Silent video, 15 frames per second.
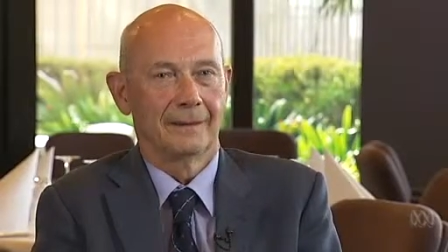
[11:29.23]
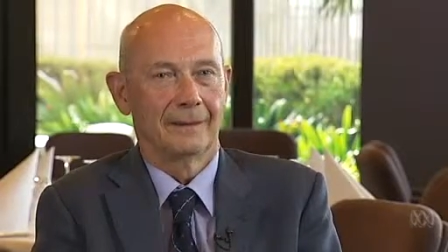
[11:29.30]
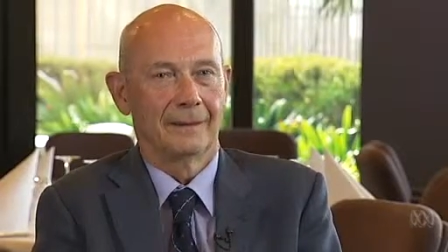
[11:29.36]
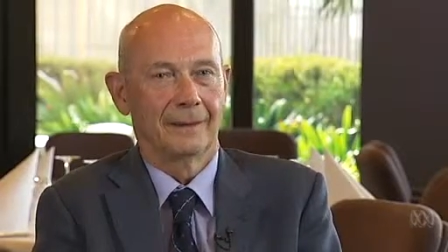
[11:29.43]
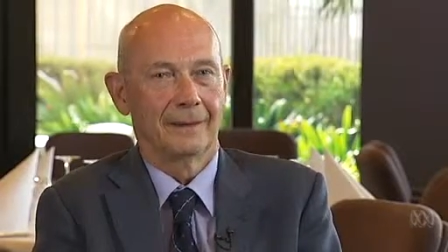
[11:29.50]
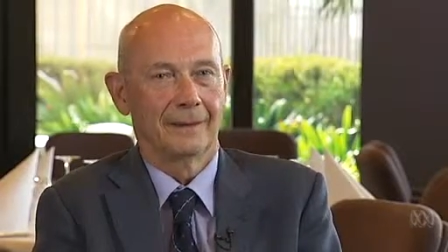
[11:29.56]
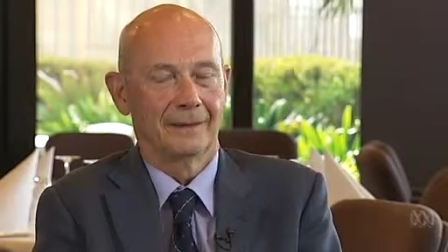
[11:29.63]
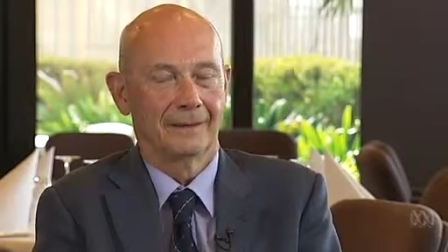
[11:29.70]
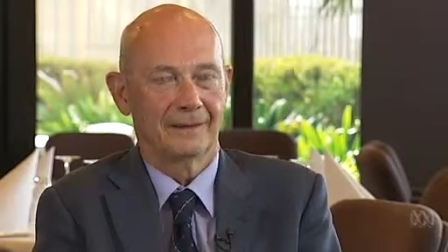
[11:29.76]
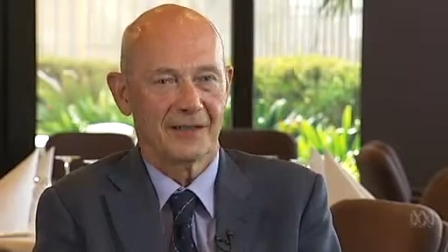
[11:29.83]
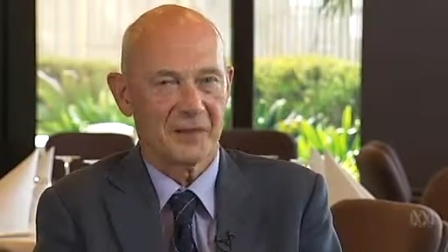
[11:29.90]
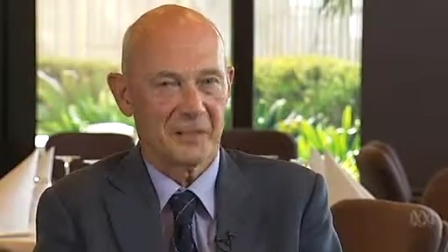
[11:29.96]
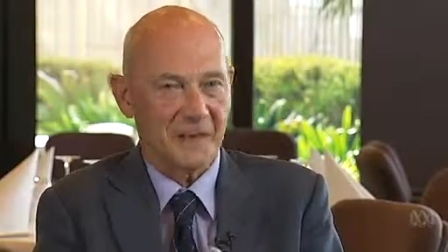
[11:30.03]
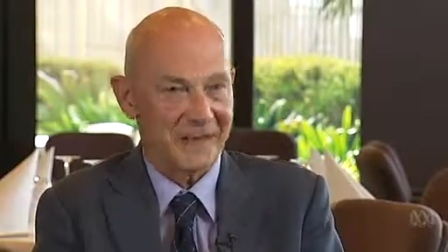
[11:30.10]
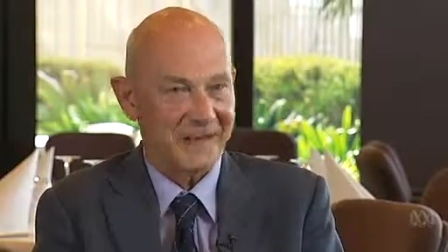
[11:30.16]
the
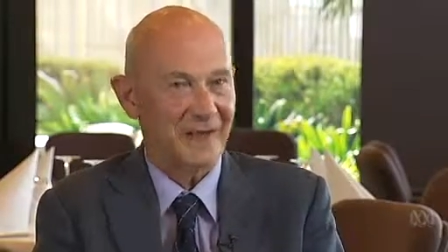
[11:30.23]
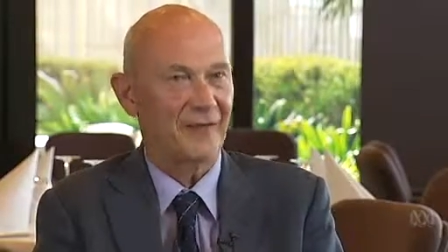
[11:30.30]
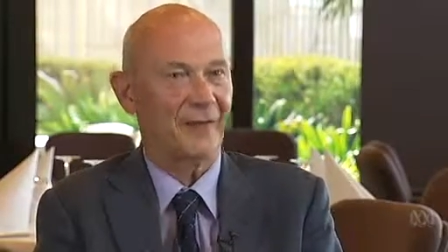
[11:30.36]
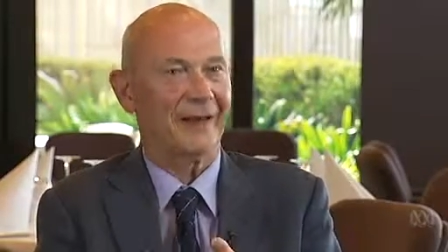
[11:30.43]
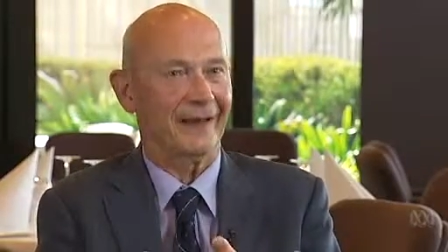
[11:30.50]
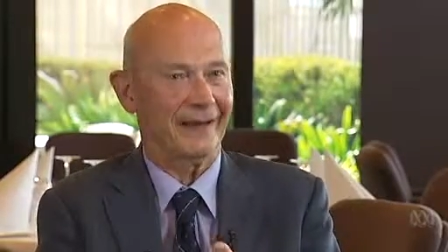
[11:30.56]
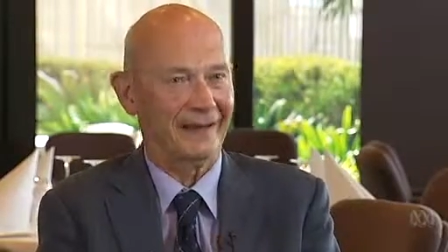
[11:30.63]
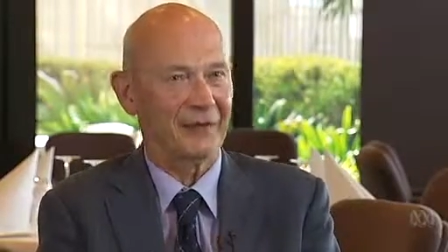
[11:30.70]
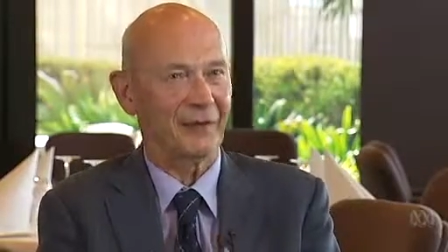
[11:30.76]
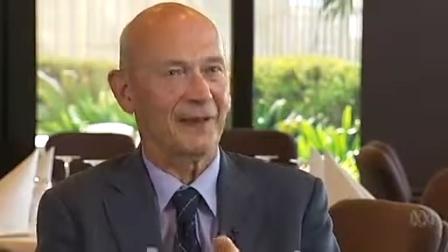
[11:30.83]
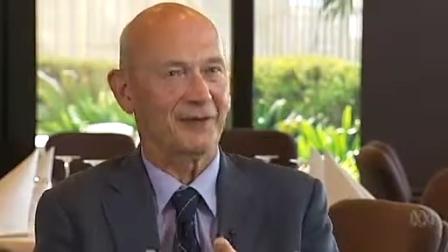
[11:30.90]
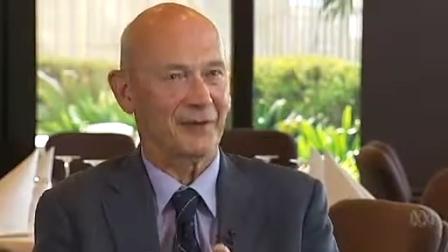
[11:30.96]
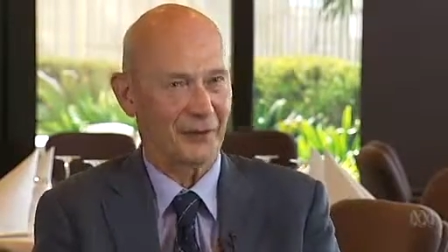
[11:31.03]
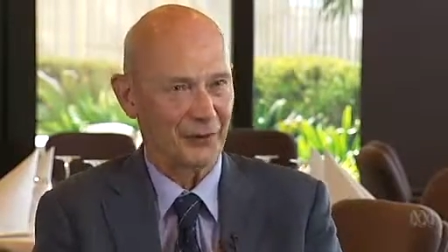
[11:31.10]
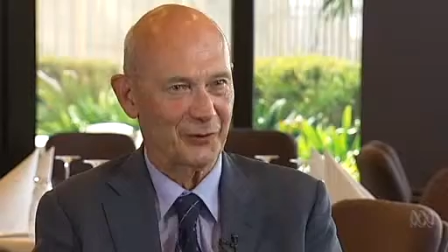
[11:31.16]
specific
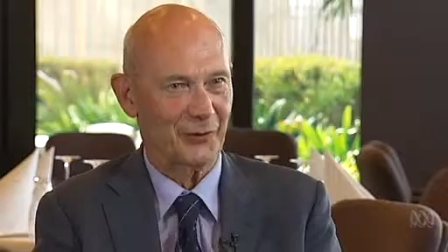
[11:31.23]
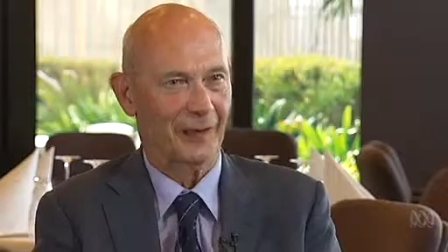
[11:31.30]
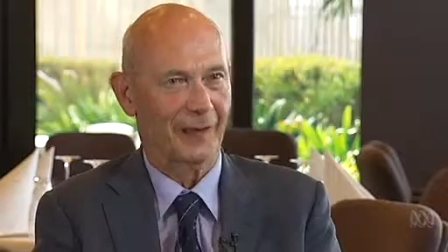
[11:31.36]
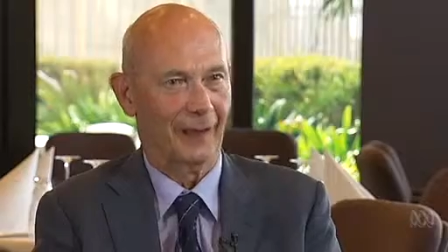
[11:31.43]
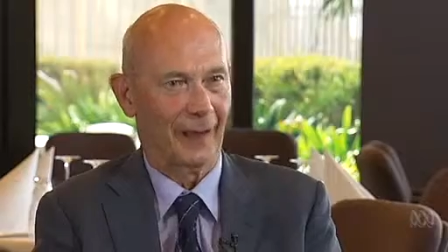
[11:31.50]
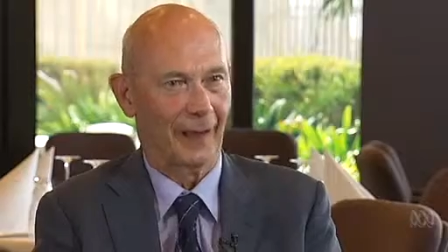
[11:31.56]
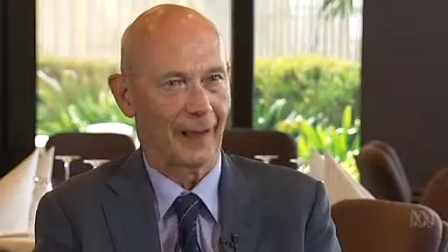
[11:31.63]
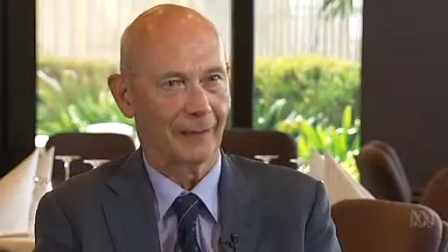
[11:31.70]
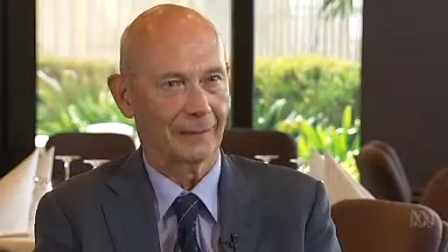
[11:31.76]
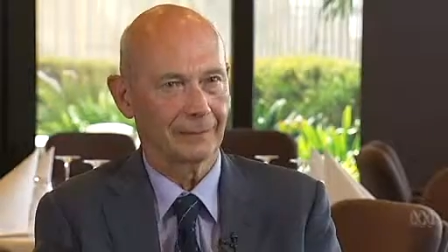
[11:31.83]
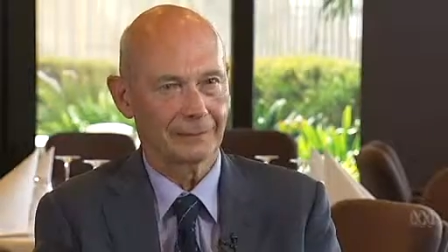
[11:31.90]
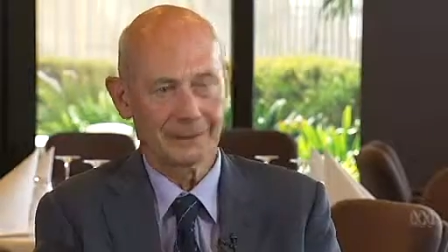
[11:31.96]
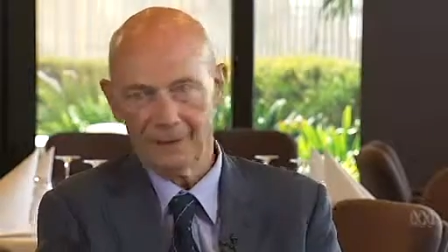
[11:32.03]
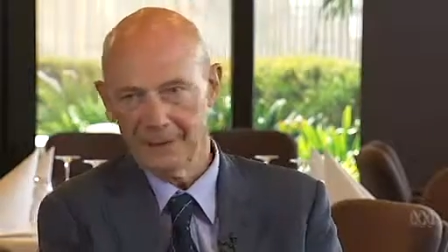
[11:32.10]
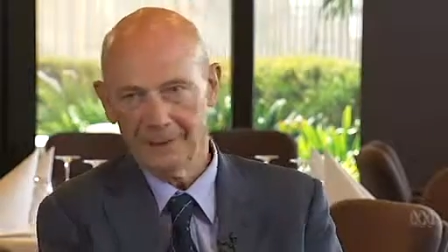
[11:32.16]
interests of Australia
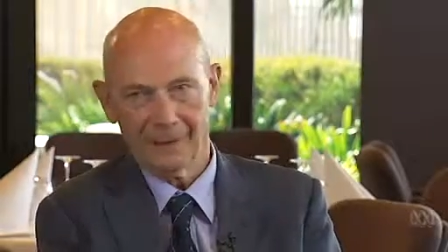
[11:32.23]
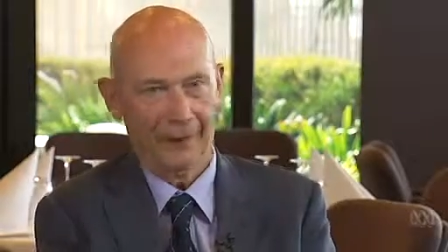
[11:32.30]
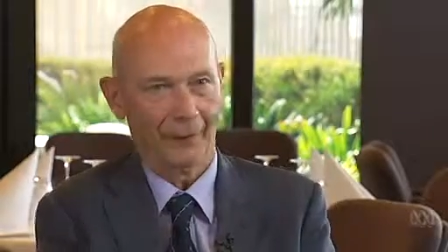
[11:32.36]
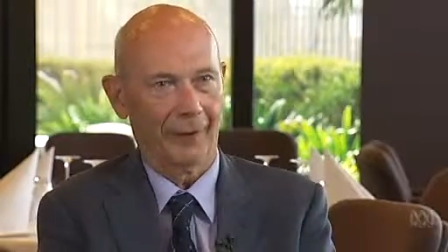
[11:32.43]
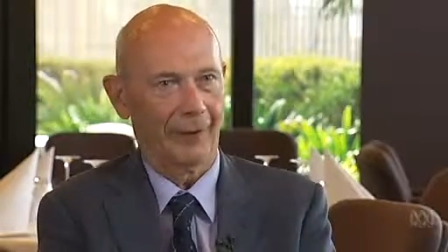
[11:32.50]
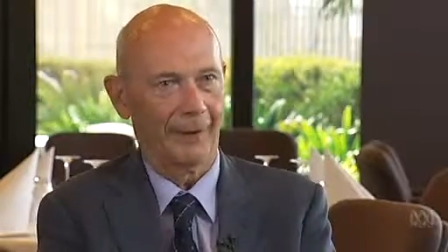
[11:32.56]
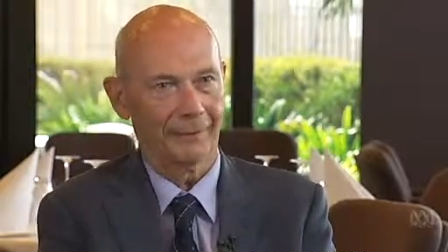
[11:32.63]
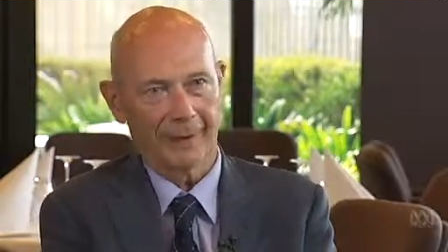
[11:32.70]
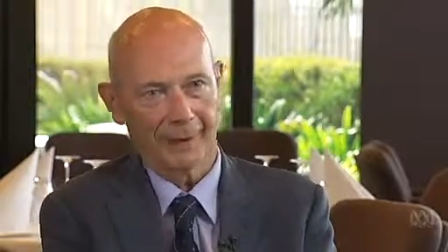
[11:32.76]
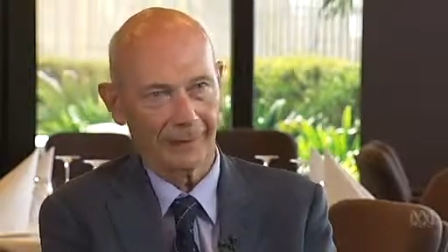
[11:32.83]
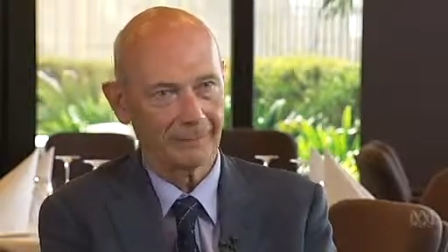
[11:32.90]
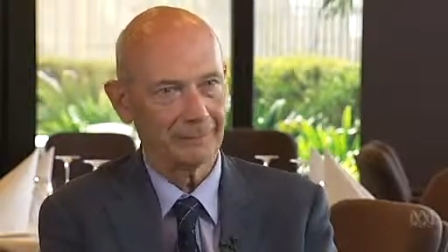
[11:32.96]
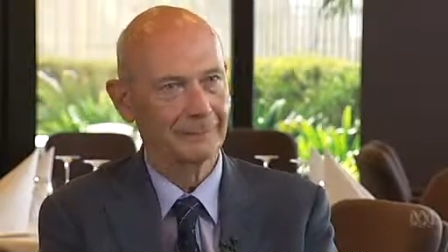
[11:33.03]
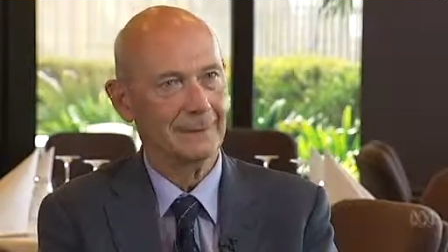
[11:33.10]
in areas like